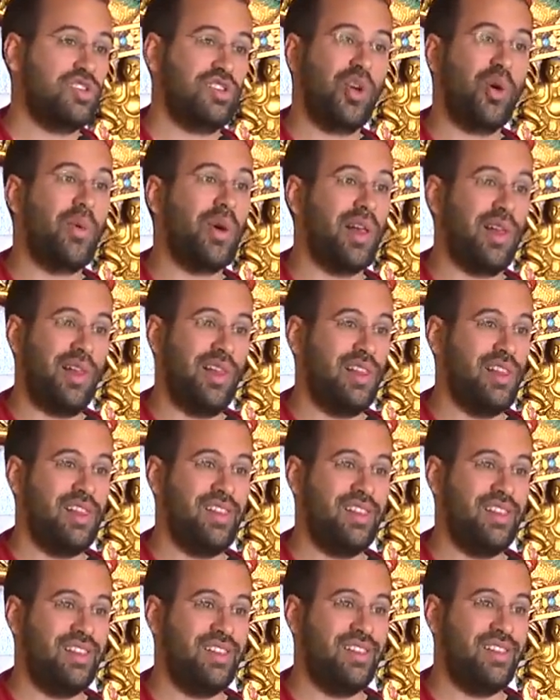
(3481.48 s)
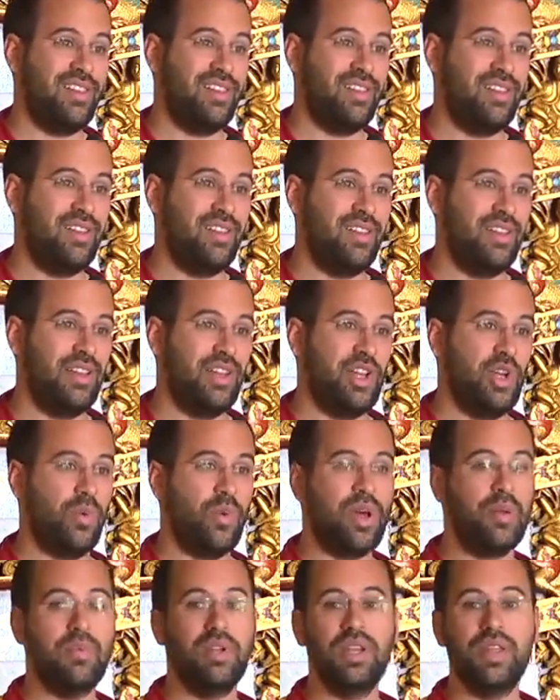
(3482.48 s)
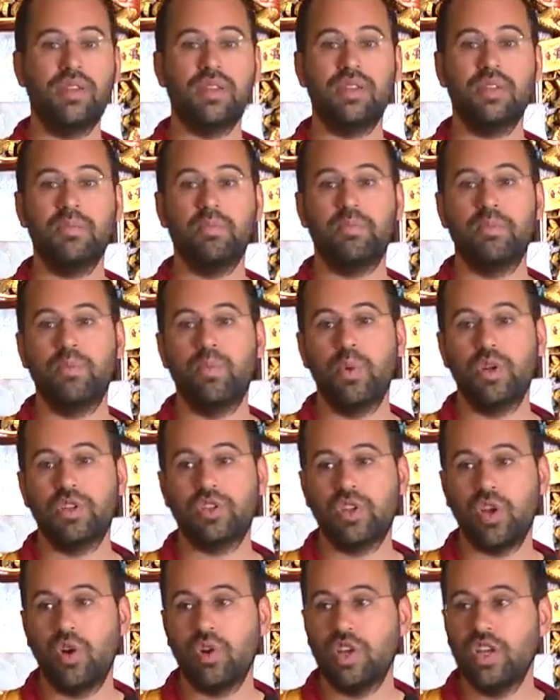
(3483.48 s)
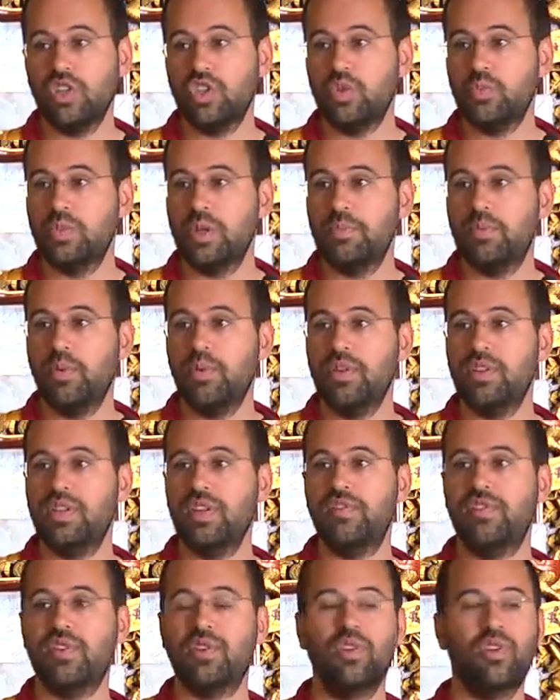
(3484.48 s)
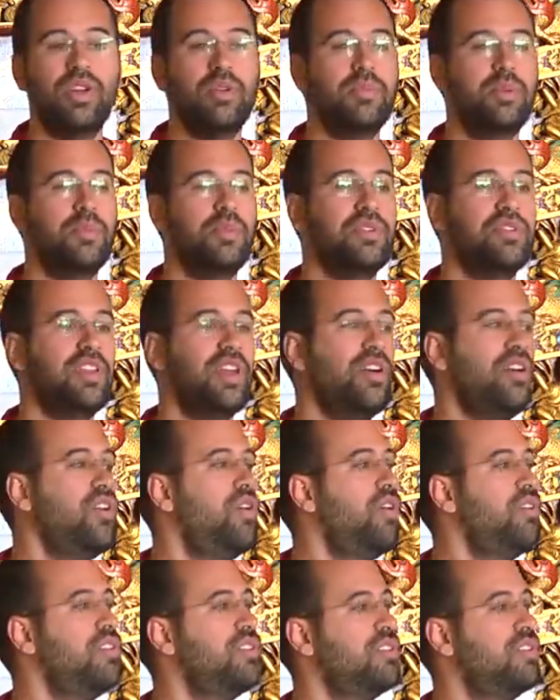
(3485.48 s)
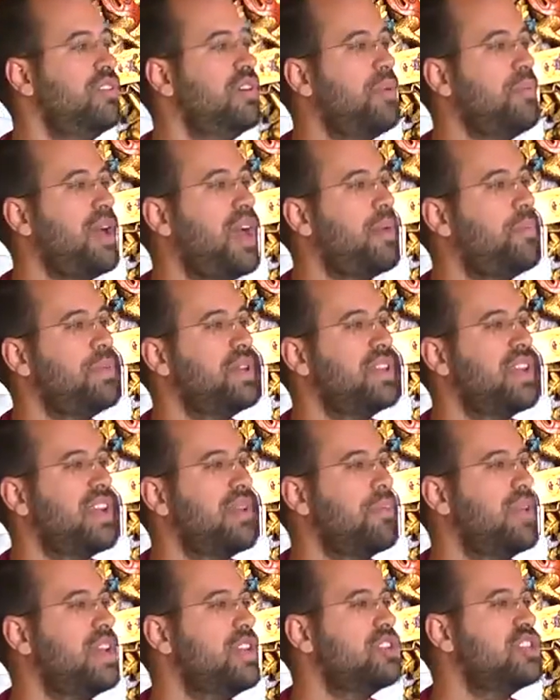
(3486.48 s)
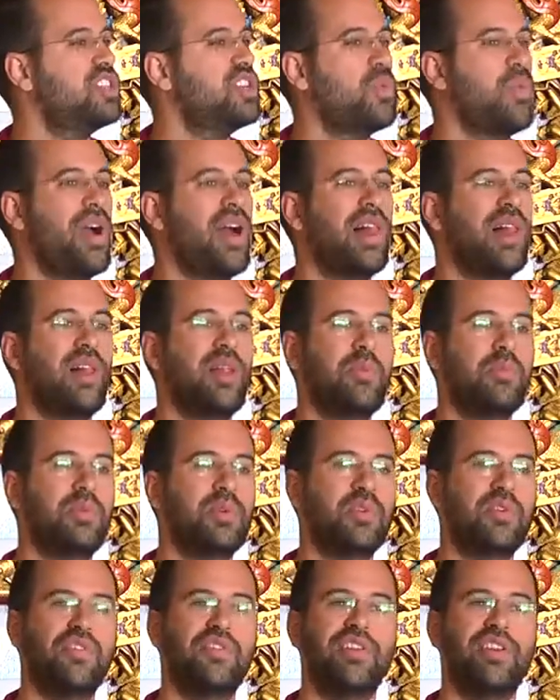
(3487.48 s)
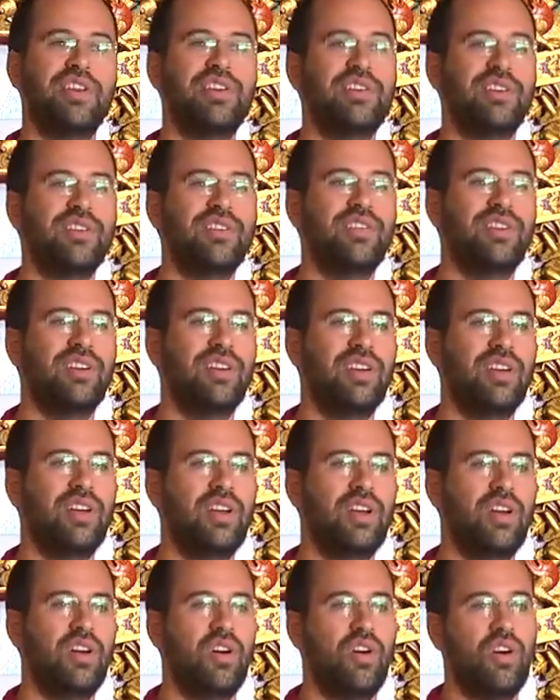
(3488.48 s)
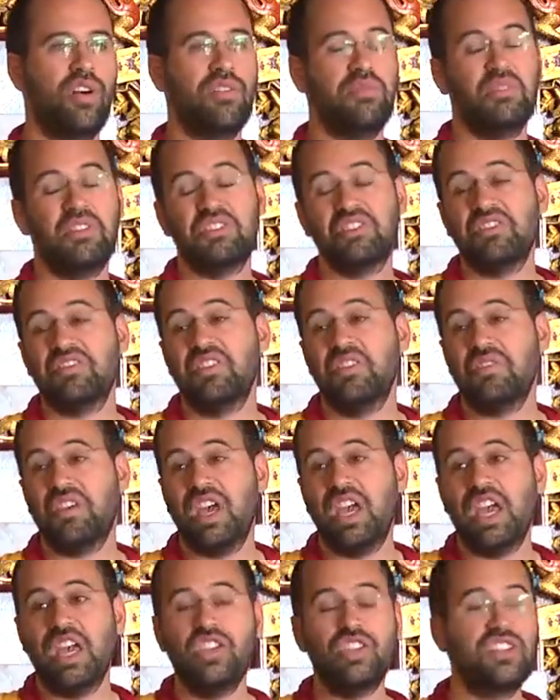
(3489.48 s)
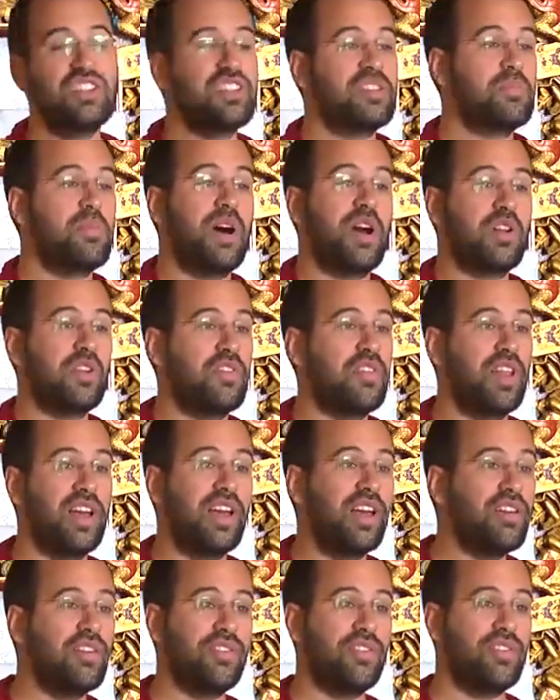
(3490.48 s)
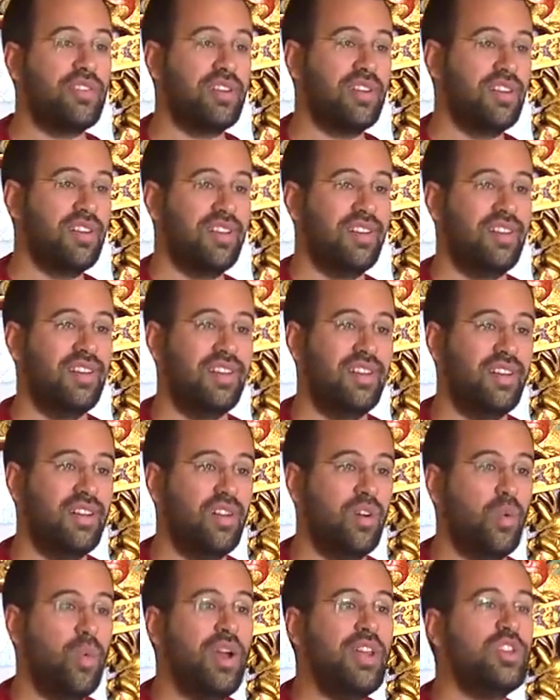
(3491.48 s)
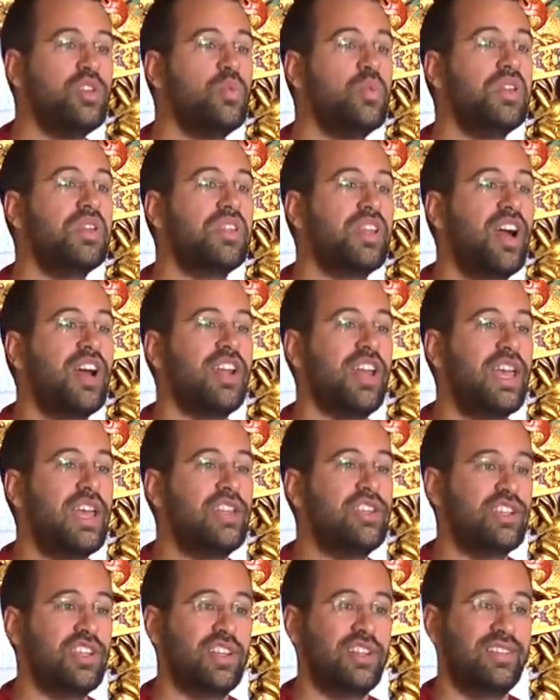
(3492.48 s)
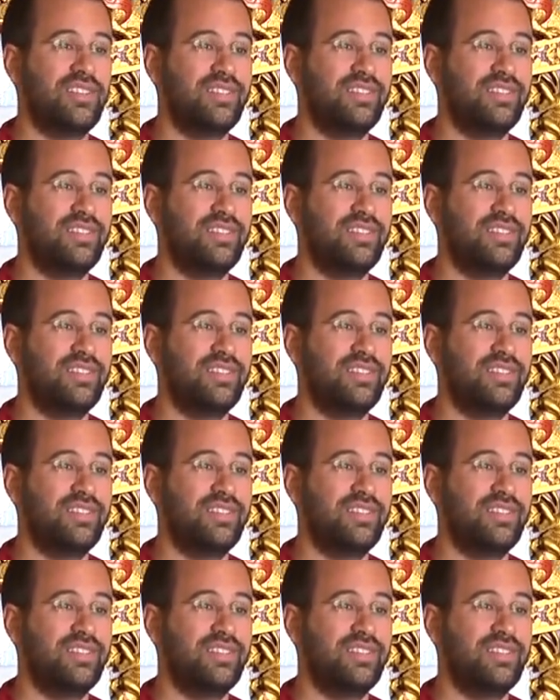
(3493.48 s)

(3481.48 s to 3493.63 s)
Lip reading: so well. When we listen, with talking to people, it's difficult. People say, oh, I'm happy that I'm aging well and beautifully, Or we just say, okay, aging is part of life. When do we start aging?